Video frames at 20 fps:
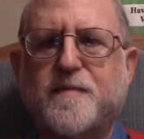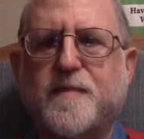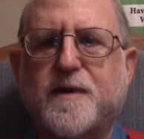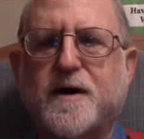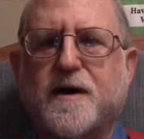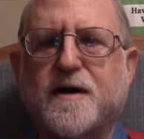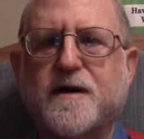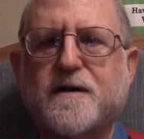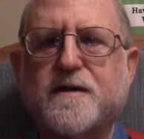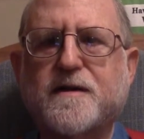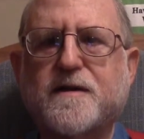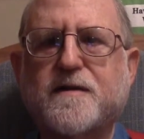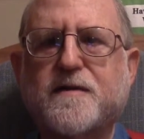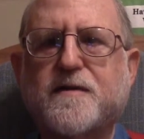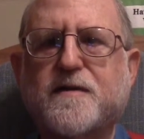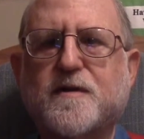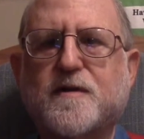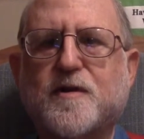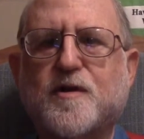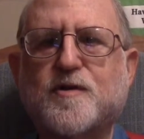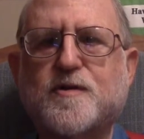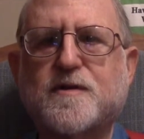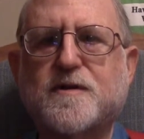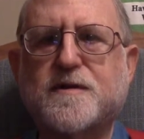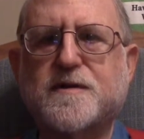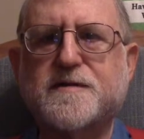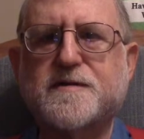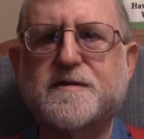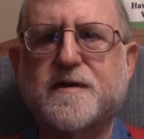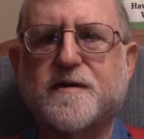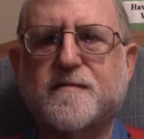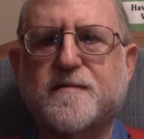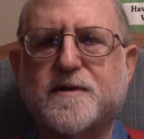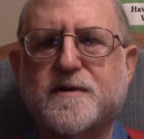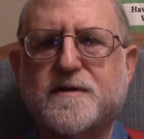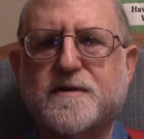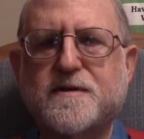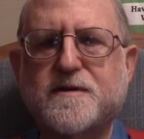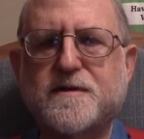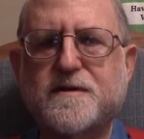by the local
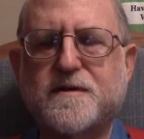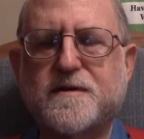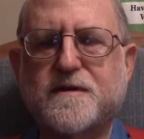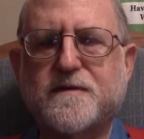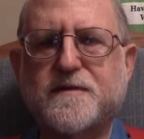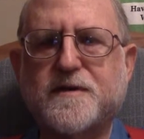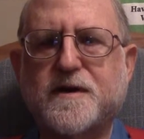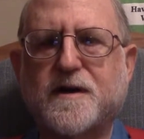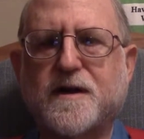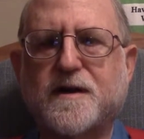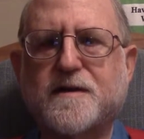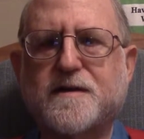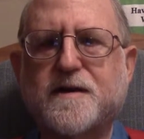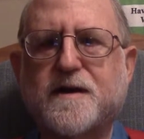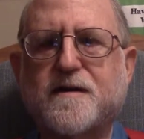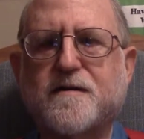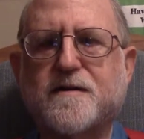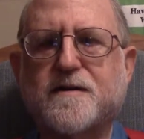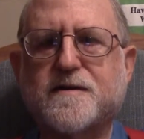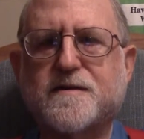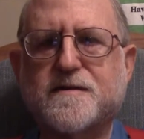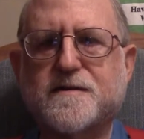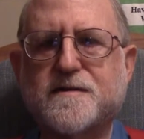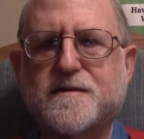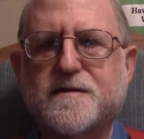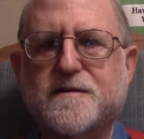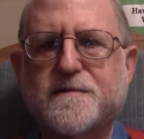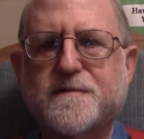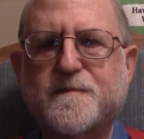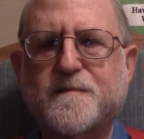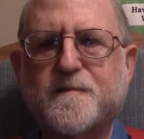assembly of egalitarians.